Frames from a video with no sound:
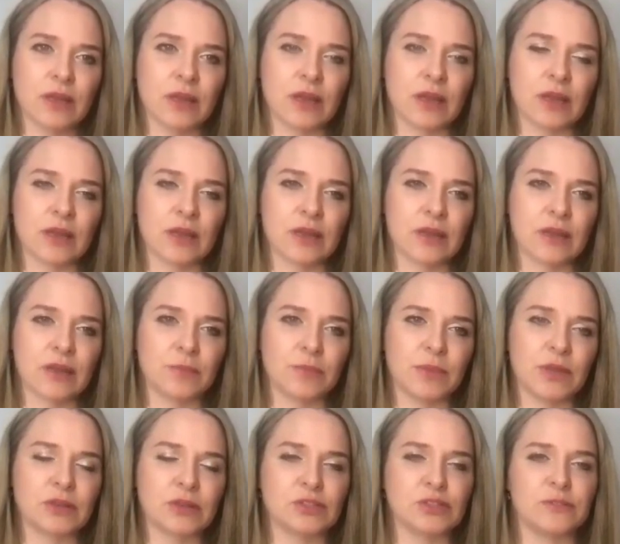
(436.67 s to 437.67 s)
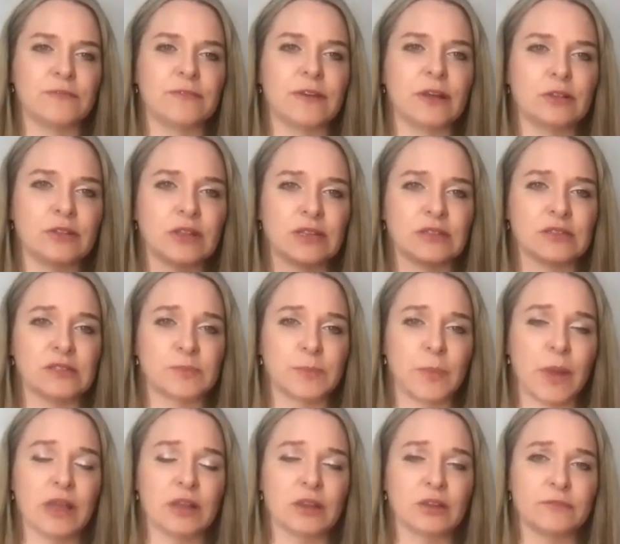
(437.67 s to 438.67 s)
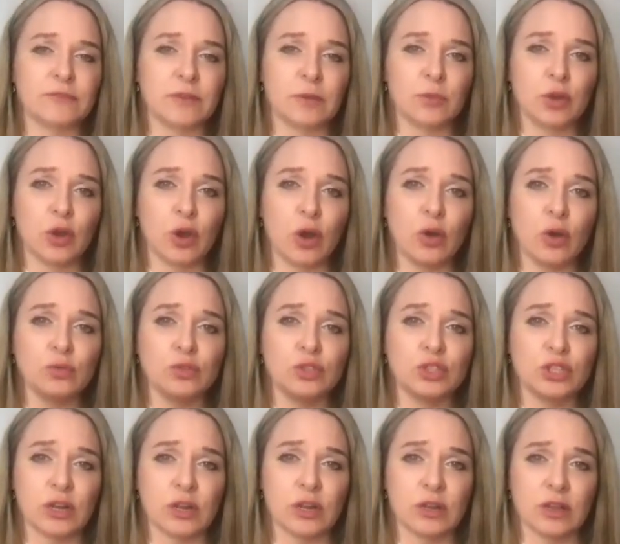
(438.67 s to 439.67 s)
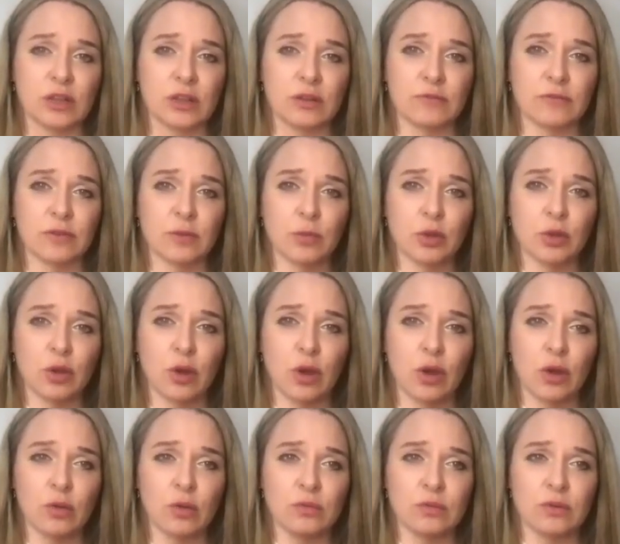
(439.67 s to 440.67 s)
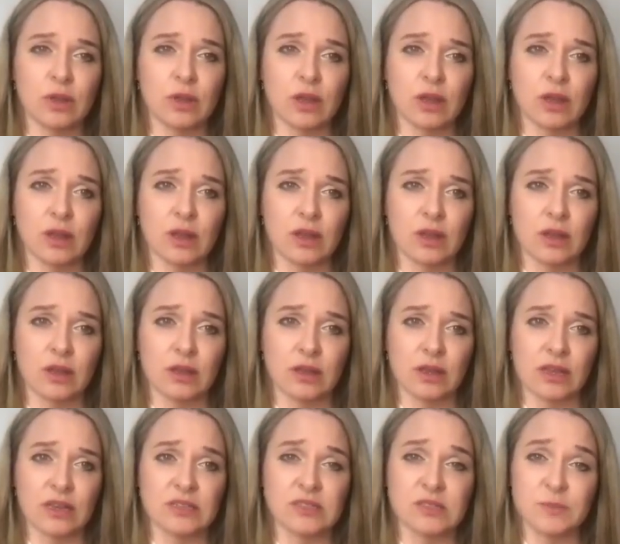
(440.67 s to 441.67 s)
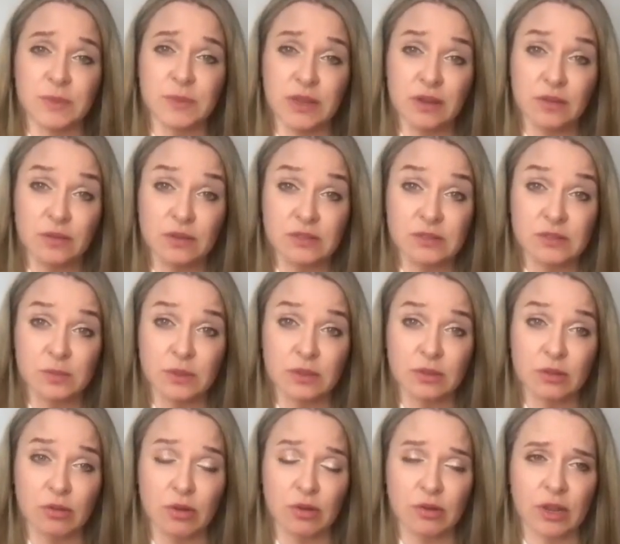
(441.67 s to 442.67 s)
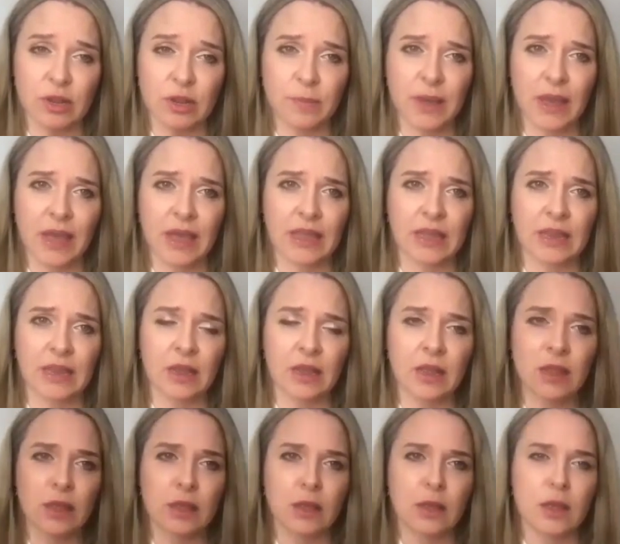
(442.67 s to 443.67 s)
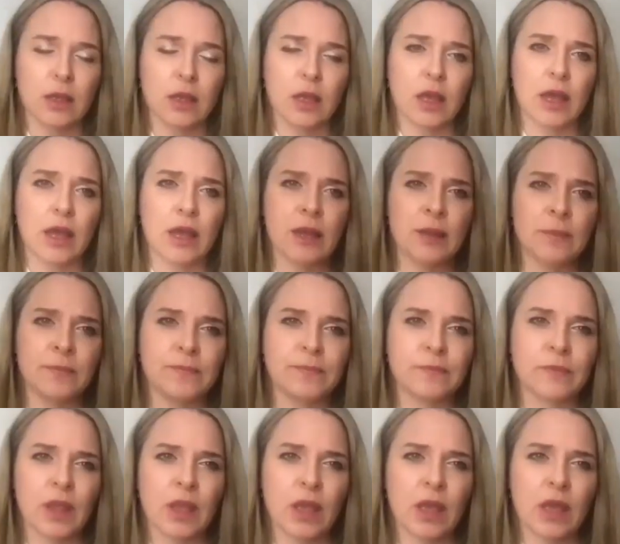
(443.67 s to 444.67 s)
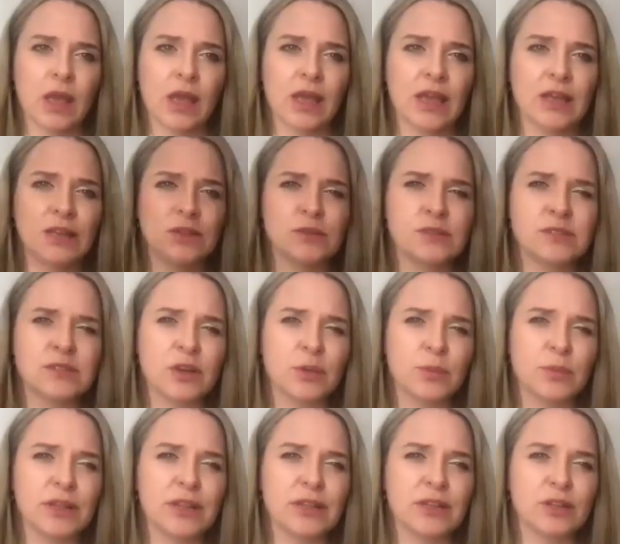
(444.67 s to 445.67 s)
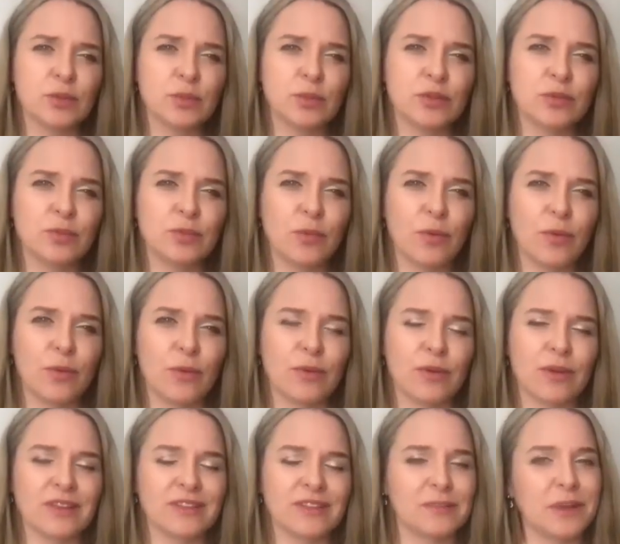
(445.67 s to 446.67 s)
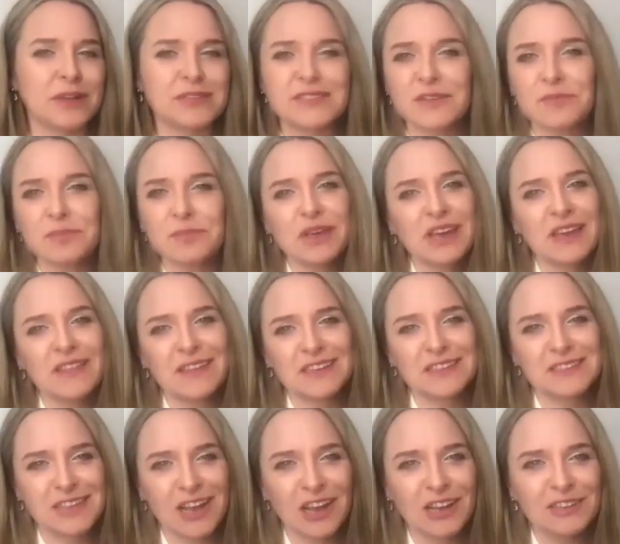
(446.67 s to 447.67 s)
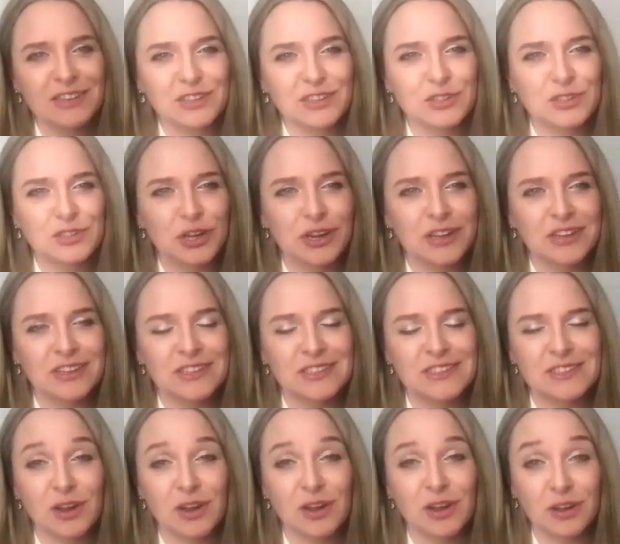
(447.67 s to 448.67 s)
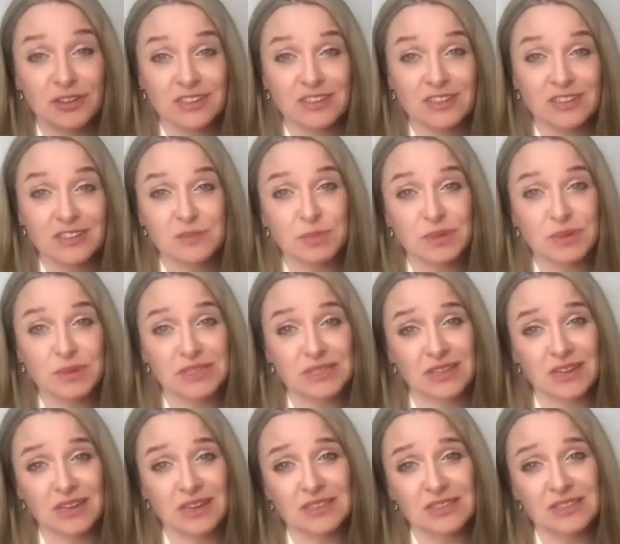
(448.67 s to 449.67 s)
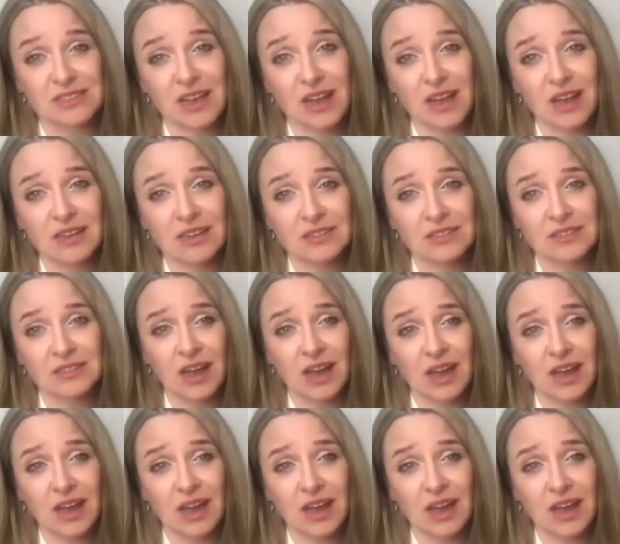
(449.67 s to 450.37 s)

because you felt inspired from your own journey and from your own experience with chronic pain. Can you tell me a little bit more? It must have been an exciting journey starting this business and